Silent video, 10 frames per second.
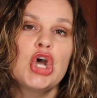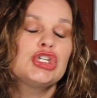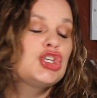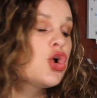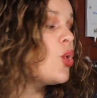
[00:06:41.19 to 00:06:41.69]

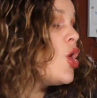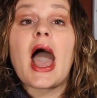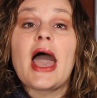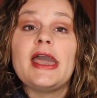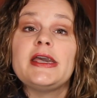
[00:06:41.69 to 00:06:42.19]
So
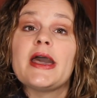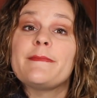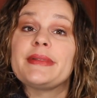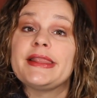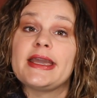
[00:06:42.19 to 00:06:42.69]
I
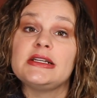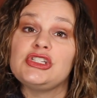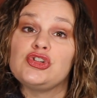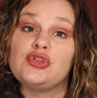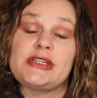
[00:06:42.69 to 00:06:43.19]
plan
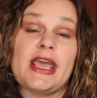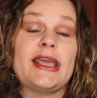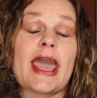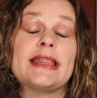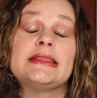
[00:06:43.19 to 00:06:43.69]
to
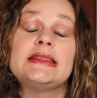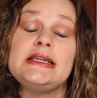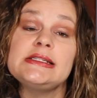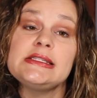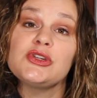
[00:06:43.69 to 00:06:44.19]
take at
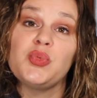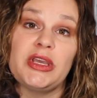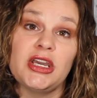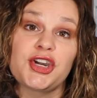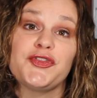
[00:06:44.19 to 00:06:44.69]
least a
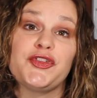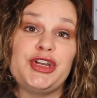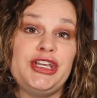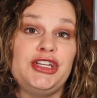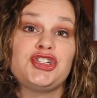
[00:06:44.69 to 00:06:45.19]
week
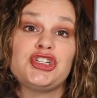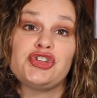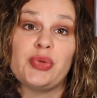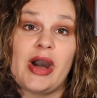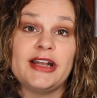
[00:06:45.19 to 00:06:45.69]
for each
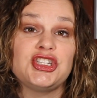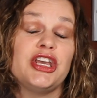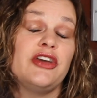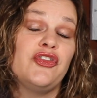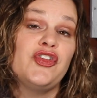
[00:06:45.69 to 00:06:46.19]
swatch,
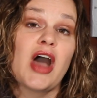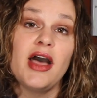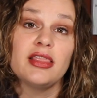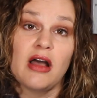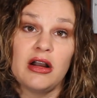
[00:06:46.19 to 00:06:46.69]
if
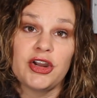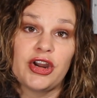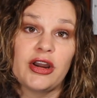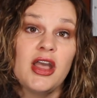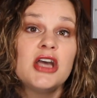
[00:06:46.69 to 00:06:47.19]
not
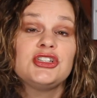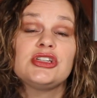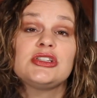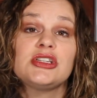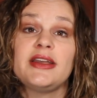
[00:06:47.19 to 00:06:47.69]
longer,
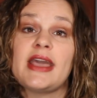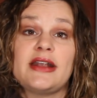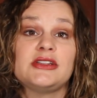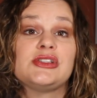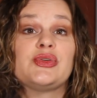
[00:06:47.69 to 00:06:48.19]
just
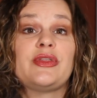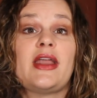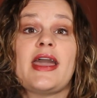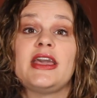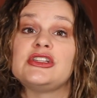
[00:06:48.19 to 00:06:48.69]
again so
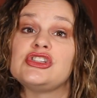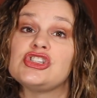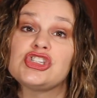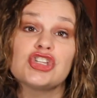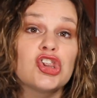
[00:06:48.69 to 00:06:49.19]
that I can
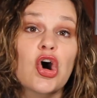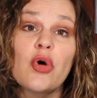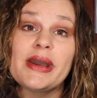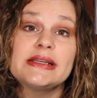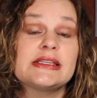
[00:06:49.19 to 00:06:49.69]

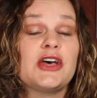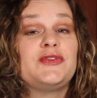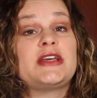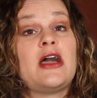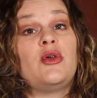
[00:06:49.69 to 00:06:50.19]
slow
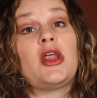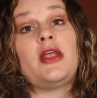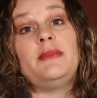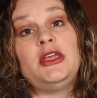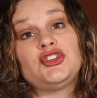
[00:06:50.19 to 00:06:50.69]
myself down
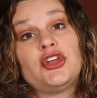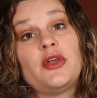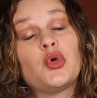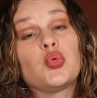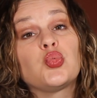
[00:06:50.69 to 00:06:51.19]
and make sure
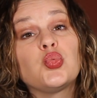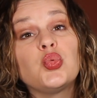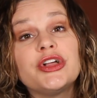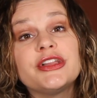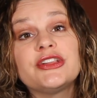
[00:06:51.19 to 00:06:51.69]
I'm
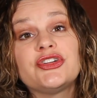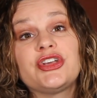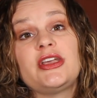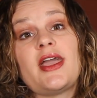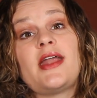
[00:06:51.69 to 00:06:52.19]
really
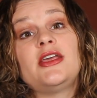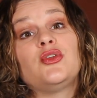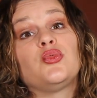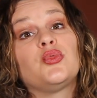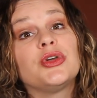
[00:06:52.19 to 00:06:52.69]
looking at
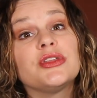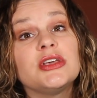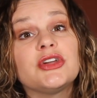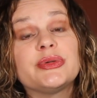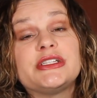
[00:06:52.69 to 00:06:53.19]
it,
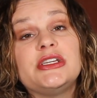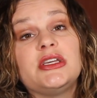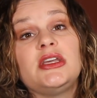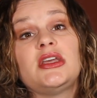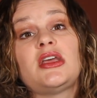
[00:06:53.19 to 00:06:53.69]
really
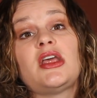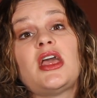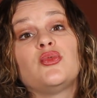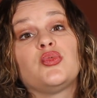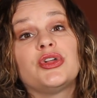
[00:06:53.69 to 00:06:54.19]
critiquing it,
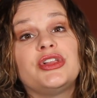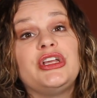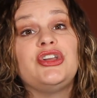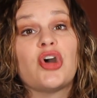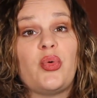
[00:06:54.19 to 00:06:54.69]
and
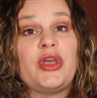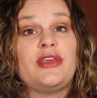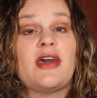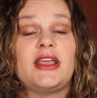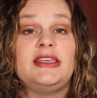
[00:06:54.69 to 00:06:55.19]
really
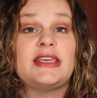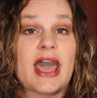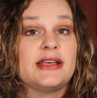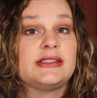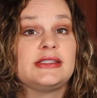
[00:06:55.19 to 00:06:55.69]
knowing that
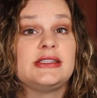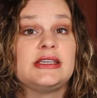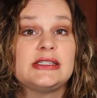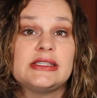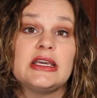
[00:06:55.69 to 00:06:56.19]
yes,
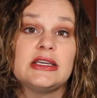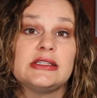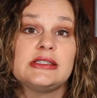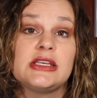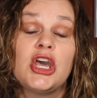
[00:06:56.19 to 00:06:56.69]
this
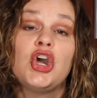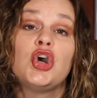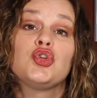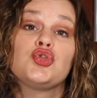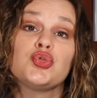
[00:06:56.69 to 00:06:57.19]
is
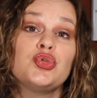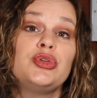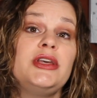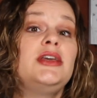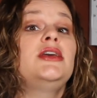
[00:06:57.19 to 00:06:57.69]

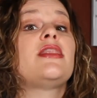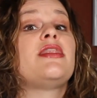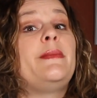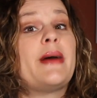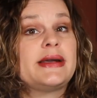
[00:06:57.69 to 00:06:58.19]
truly
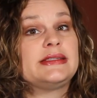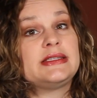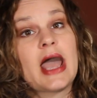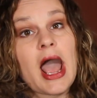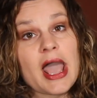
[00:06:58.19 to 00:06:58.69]
the best
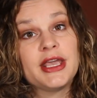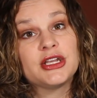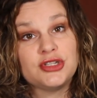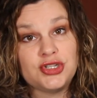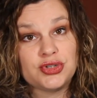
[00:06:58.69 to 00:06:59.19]
that I
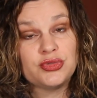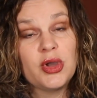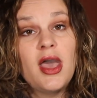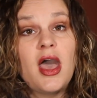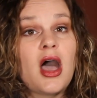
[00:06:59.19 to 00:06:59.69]
can do.
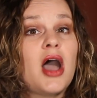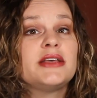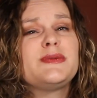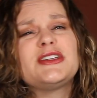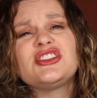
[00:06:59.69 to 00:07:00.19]

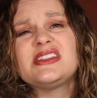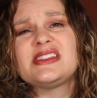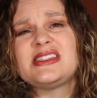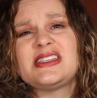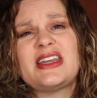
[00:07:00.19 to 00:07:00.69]
Especially
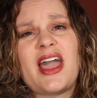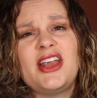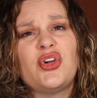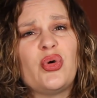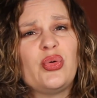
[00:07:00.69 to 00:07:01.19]
since I
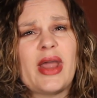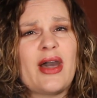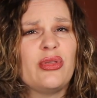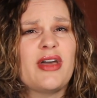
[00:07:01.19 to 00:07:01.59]
know now